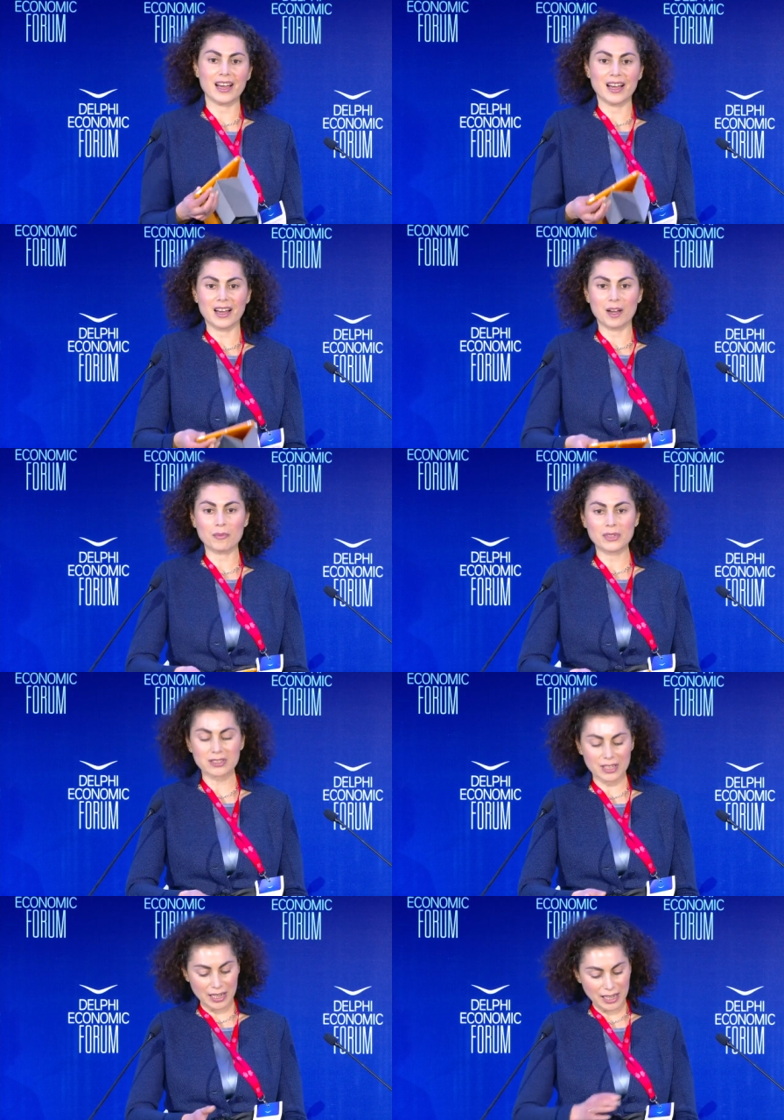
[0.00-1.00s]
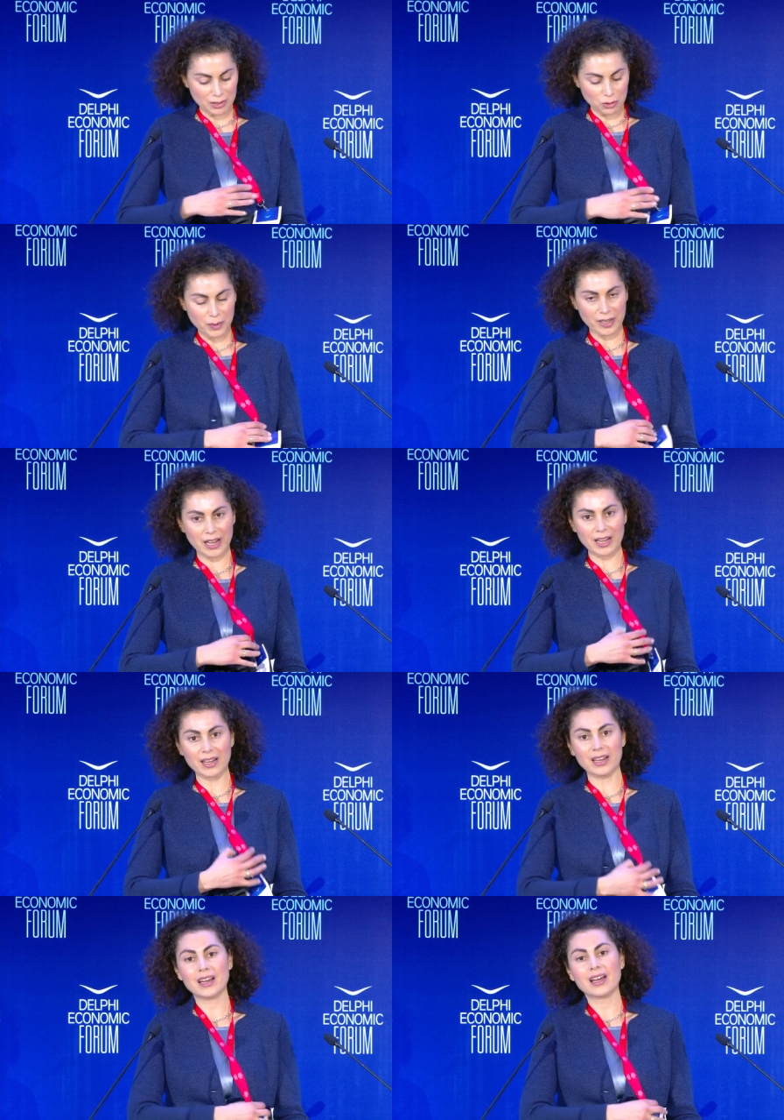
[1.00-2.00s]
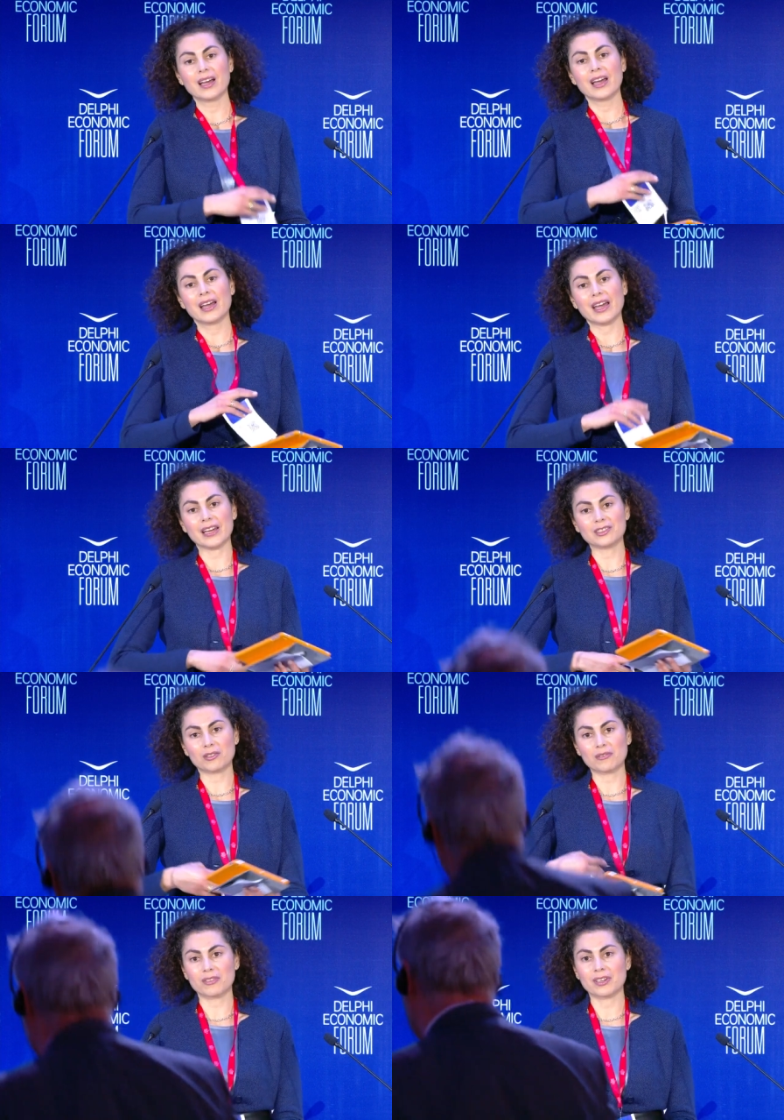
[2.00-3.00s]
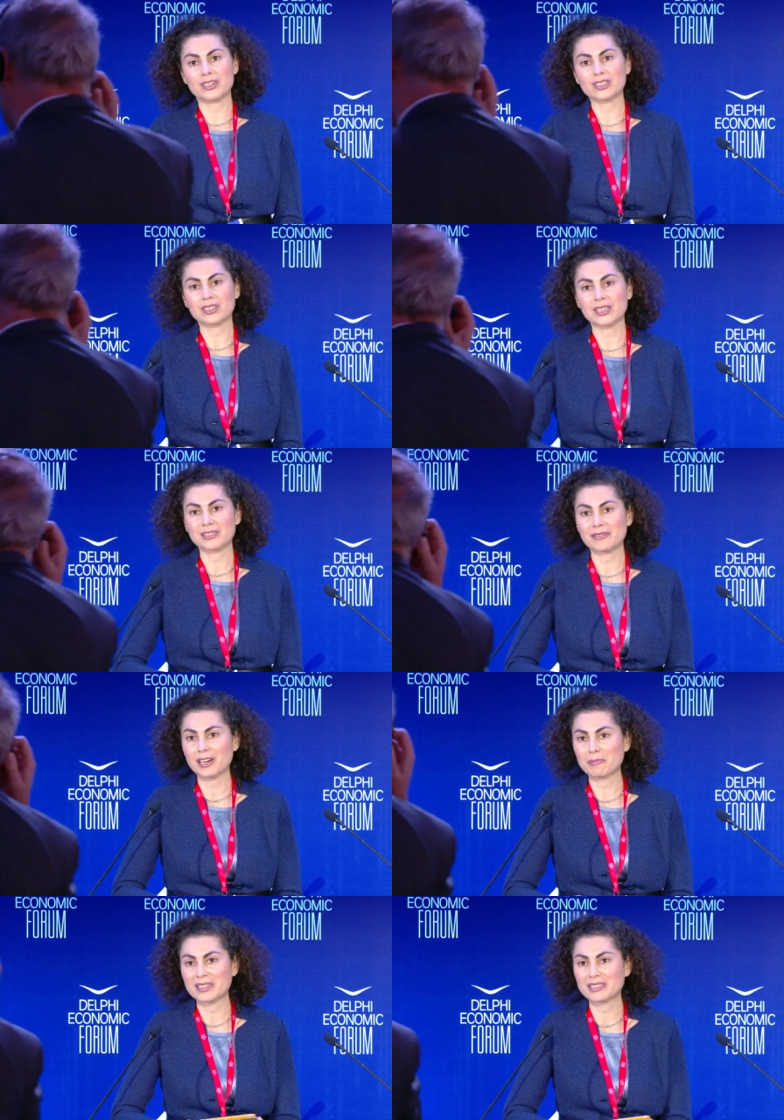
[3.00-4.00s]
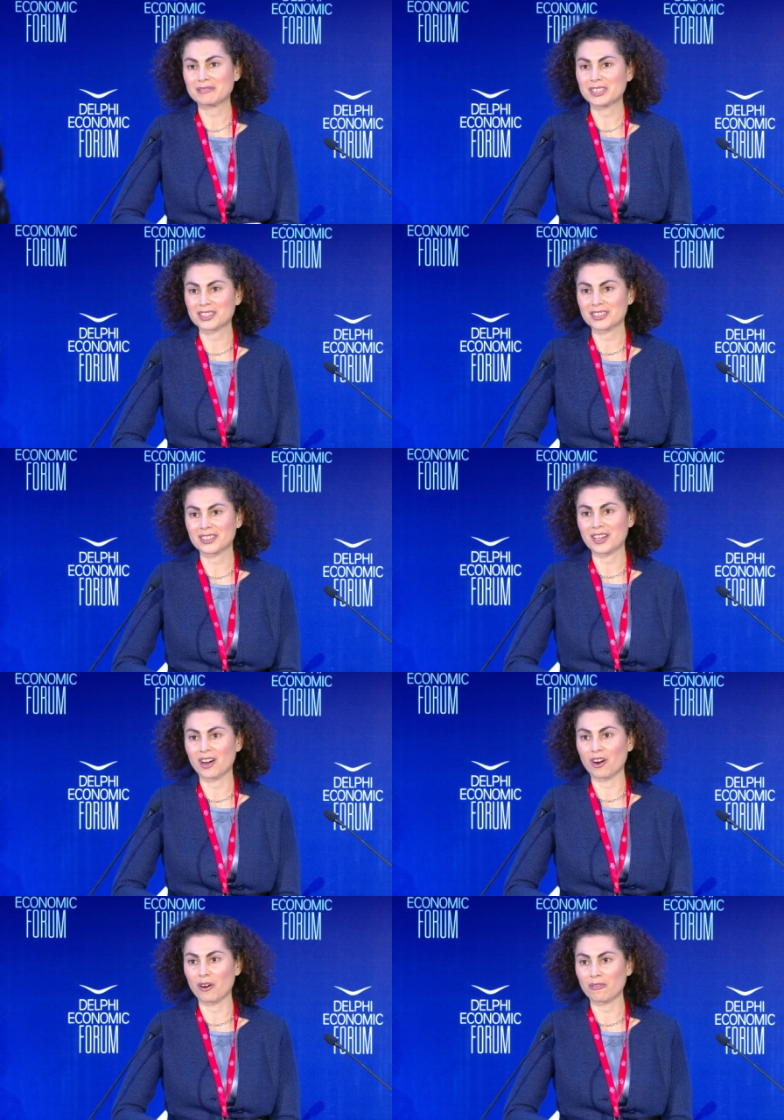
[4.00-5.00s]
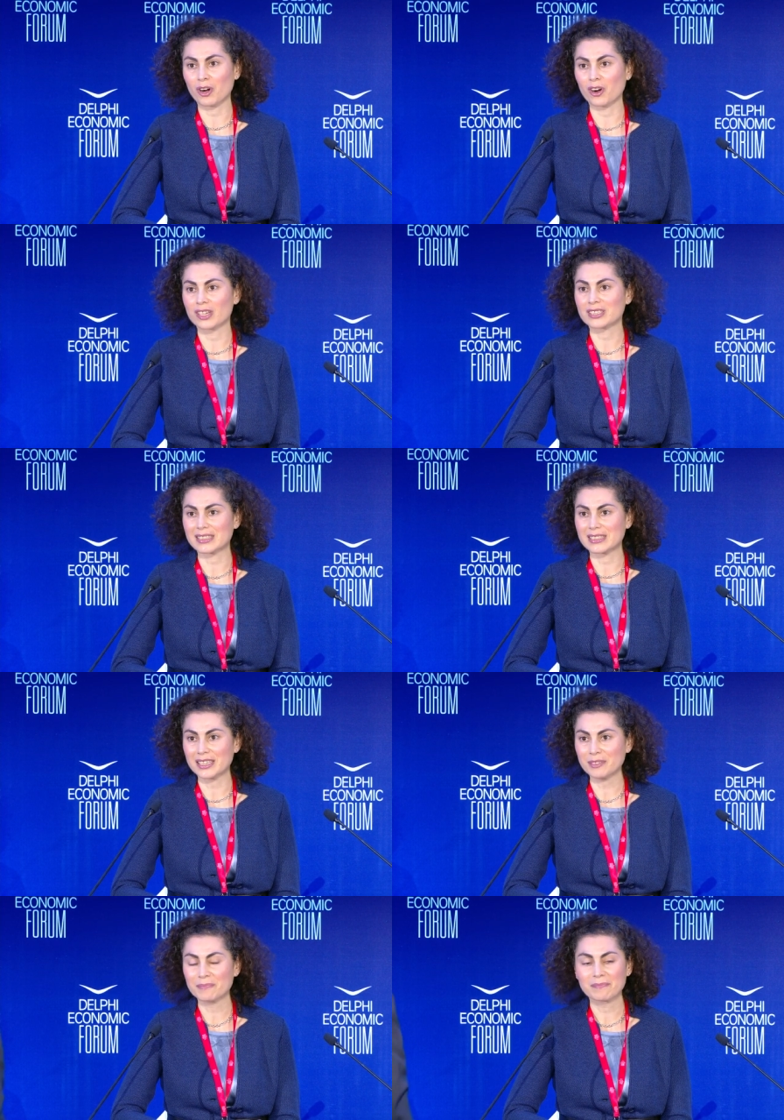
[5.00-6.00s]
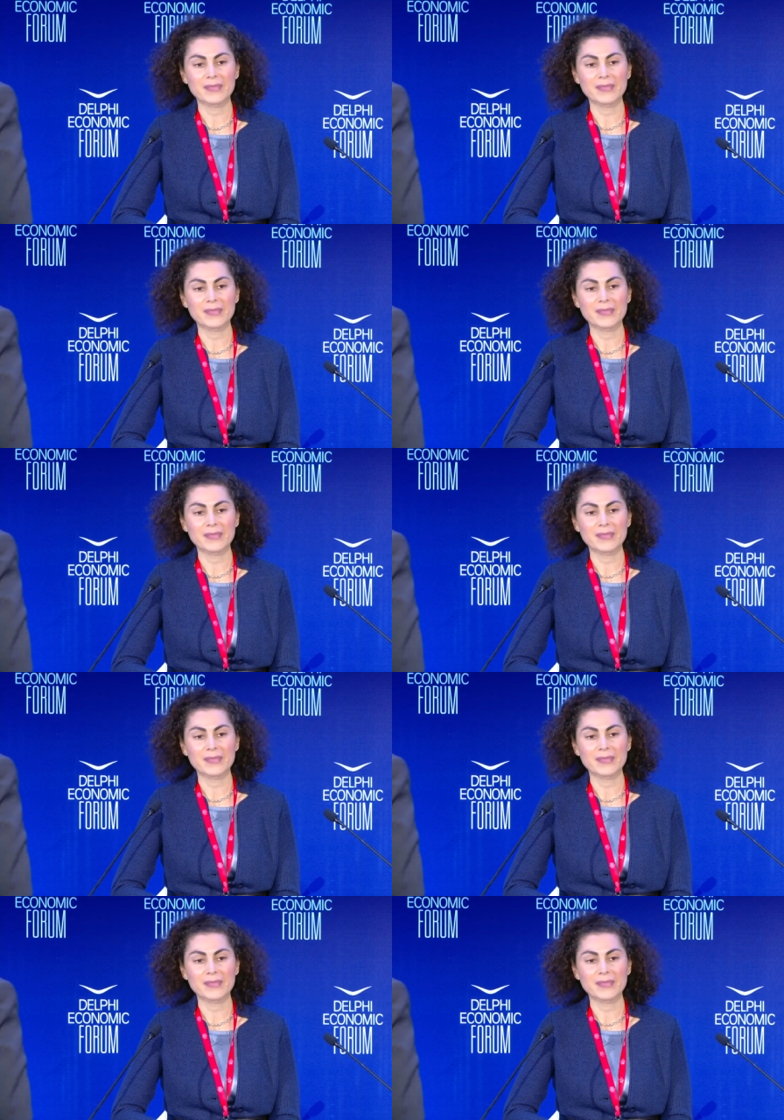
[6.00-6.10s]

Uh, Mr. Alain Dupeyras, head of the Regional Development Division of OECD,